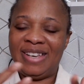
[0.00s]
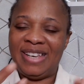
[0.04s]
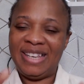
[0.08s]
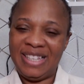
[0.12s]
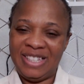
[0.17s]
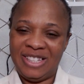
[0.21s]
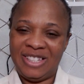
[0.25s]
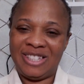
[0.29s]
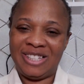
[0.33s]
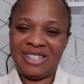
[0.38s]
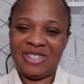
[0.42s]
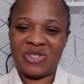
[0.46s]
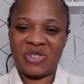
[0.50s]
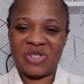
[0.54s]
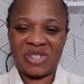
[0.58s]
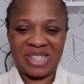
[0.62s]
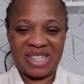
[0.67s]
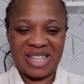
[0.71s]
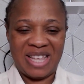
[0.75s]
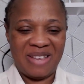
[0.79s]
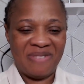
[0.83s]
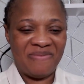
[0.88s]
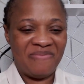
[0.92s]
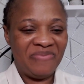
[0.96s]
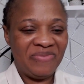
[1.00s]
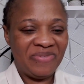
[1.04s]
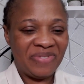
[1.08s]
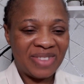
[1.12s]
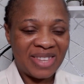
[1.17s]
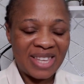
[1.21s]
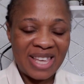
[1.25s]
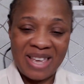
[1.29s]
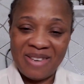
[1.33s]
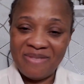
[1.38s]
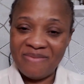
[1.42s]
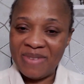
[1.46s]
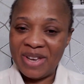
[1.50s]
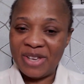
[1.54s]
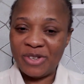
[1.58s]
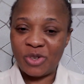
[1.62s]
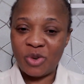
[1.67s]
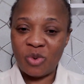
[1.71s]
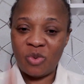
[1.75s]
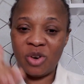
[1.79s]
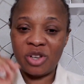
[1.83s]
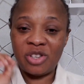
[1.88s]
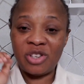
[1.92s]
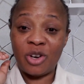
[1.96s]
In Jesus' name. Amen.
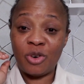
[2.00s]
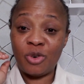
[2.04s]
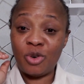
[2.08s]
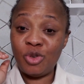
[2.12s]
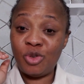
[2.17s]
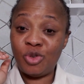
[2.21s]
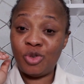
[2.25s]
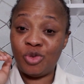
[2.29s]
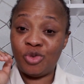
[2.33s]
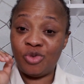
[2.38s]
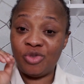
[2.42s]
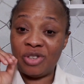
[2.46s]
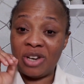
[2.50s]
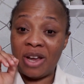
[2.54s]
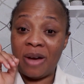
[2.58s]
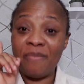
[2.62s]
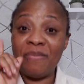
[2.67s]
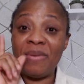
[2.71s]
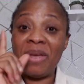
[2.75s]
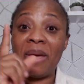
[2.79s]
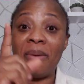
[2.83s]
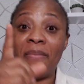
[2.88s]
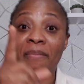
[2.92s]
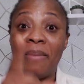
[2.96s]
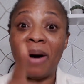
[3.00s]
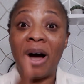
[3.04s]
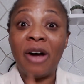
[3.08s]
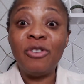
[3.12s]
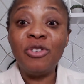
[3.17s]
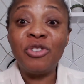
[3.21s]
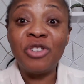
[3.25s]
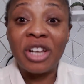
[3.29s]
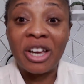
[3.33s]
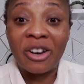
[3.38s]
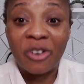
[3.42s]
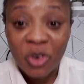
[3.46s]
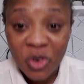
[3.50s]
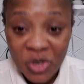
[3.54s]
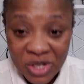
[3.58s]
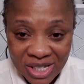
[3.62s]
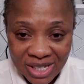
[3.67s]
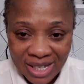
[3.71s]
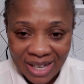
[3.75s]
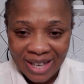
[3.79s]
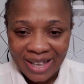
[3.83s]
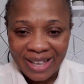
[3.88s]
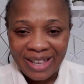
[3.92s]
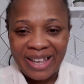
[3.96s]
So what you are going to do now, be a boundary crosser.